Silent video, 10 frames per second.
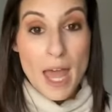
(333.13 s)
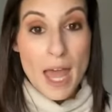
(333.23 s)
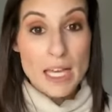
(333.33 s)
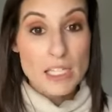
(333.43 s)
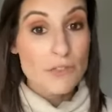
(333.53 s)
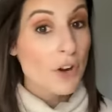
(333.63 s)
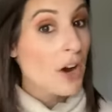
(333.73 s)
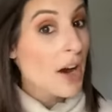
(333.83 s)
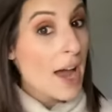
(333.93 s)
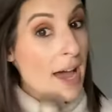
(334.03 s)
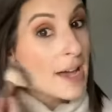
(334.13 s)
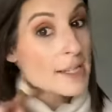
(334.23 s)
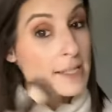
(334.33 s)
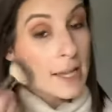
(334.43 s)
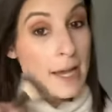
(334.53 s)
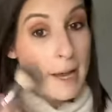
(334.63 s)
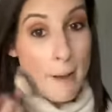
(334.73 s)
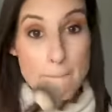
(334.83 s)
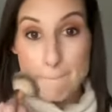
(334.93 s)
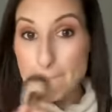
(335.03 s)
As far as
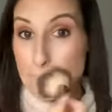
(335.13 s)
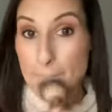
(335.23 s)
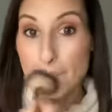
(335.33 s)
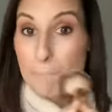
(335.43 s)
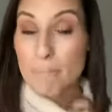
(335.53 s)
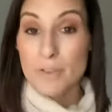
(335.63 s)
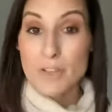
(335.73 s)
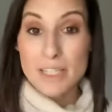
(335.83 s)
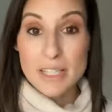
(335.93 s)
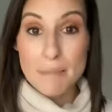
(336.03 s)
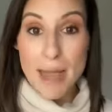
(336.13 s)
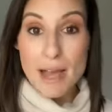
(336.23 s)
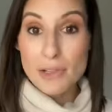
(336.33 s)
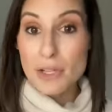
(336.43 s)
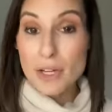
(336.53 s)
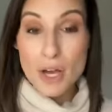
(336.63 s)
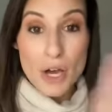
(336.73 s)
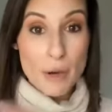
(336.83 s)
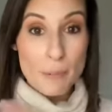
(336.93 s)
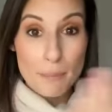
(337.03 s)
um, just the matte look,
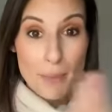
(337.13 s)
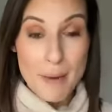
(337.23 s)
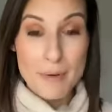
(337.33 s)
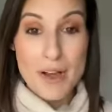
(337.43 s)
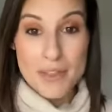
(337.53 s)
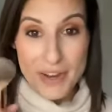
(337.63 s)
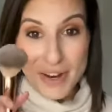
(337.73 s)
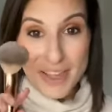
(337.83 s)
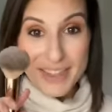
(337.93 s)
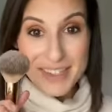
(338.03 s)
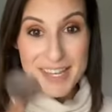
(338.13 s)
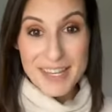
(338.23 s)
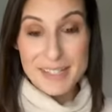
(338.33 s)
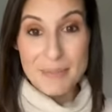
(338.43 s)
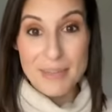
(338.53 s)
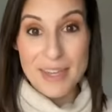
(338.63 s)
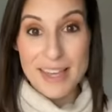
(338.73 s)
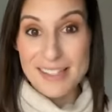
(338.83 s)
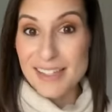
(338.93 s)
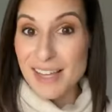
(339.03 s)
pop it on there, and then take something
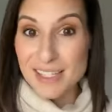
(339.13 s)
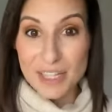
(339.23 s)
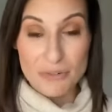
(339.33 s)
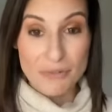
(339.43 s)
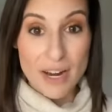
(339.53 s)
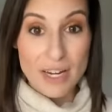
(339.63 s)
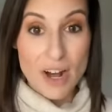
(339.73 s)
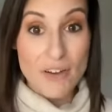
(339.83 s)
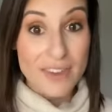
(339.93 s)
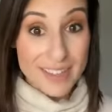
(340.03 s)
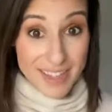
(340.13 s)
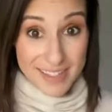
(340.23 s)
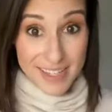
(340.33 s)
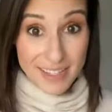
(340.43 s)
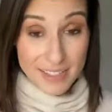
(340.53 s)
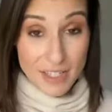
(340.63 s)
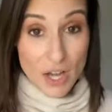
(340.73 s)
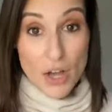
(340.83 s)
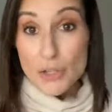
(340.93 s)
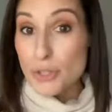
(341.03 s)
and dust it right off, and that's it.
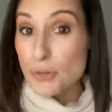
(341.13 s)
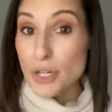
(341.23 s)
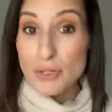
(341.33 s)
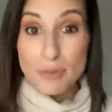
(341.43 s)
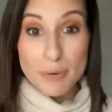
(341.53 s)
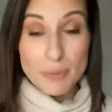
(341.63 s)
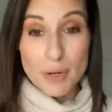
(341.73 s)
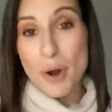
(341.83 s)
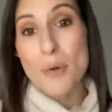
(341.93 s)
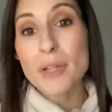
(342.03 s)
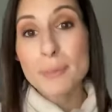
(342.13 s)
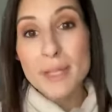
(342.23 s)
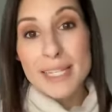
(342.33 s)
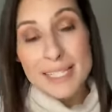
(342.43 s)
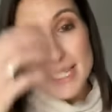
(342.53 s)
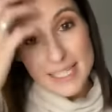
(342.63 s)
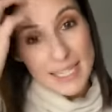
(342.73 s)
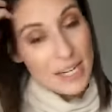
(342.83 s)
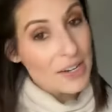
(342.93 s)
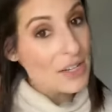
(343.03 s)
So just remember, only place it in
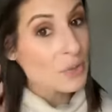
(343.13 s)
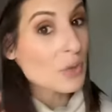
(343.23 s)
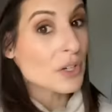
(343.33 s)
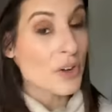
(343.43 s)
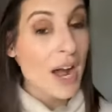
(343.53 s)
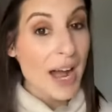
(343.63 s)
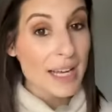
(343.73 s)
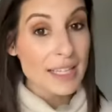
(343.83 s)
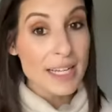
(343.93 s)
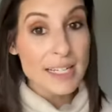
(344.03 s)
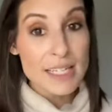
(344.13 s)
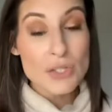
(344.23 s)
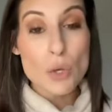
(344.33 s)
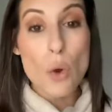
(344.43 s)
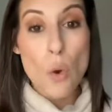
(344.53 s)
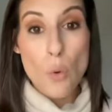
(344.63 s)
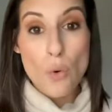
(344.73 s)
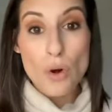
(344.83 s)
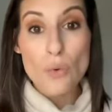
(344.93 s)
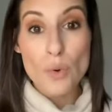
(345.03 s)
the areas where your highlight is
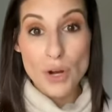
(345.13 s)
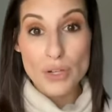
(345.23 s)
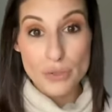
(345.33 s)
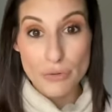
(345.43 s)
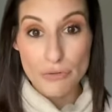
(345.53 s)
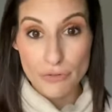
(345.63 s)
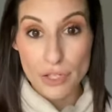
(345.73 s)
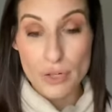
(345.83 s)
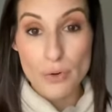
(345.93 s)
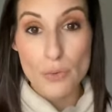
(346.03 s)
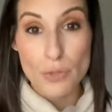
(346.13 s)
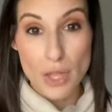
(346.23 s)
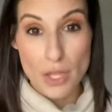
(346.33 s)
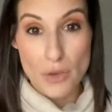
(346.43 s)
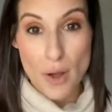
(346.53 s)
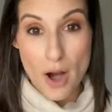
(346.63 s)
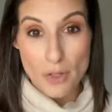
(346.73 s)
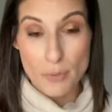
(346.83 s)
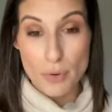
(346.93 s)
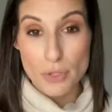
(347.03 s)
or where you feel that you are
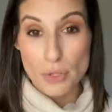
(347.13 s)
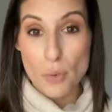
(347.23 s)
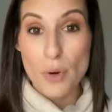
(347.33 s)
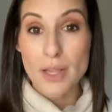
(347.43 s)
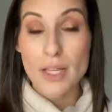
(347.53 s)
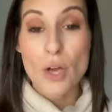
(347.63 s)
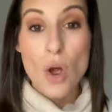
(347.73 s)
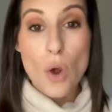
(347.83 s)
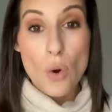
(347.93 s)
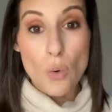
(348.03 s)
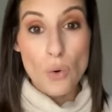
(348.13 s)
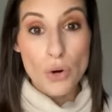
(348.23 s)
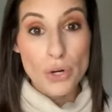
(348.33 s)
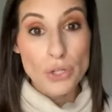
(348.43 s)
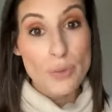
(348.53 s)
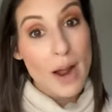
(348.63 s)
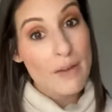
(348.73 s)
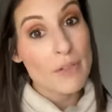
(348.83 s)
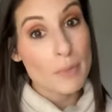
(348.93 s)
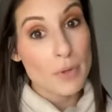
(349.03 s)
the most oily or you
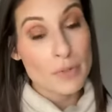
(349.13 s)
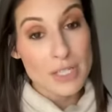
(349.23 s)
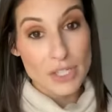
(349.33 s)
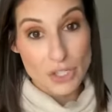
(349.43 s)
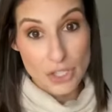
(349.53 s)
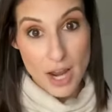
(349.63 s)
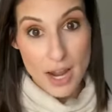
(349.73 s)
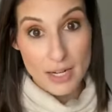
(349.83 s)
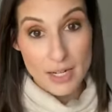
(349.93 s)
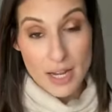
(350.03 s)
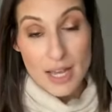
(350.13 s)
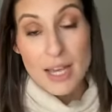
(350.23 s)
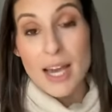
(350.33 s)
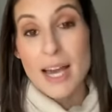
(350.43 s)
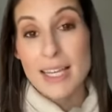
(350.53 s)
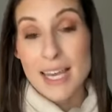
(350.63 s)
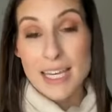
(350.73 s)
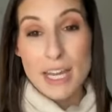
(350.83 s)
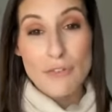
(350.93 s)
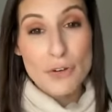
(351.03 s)
have the most shine.
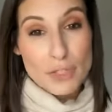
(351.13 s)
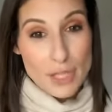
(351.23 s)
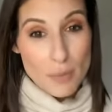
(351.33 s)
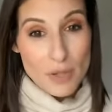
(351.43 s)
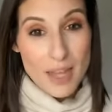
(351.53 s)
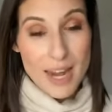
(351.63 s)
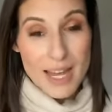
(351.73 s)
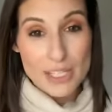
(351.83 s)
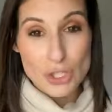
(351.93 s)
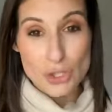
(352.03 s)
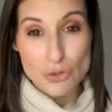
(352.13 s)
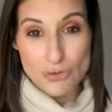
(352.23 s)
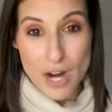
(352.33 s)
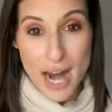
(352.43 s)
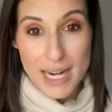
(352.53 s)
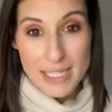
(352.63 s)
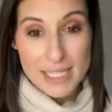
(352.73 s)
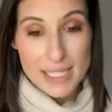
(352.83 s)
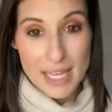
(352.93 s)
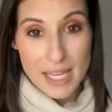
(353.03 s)
Again, if you're someone that has dry
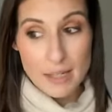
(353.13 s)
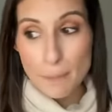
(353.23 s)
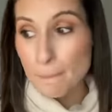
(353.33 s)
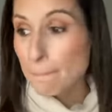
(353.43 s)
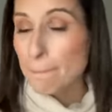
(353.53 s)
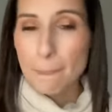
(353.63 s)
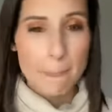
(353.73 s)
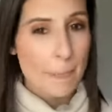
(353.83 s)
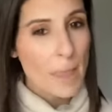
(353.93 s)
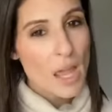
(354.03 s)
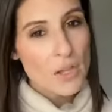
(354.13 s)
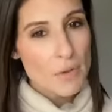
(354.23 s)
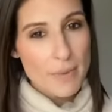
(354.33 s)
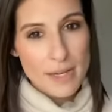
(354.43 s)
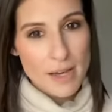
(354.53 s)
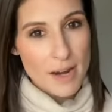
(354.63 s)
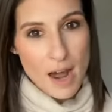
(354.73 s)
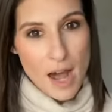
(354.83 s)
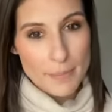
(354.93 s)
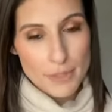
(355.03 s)
skin, you may not
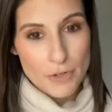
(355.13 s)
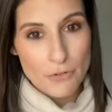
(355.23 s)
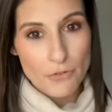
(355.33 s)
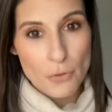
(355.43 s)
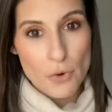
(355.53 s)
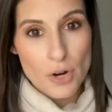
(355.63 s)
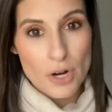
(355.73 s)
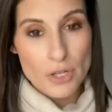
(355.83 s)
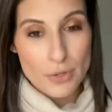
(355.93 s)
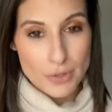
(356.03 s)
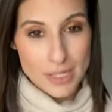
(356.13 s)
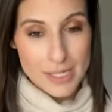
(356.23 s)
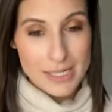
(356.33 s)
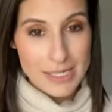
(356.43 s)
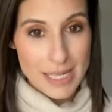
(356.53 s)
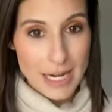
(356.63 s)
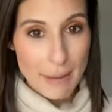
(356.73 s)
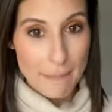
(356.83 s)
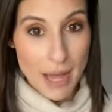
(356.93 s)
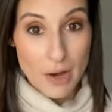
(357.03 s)
opt for using a
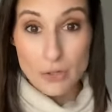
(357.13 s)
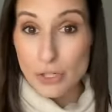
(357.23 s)
setting powder.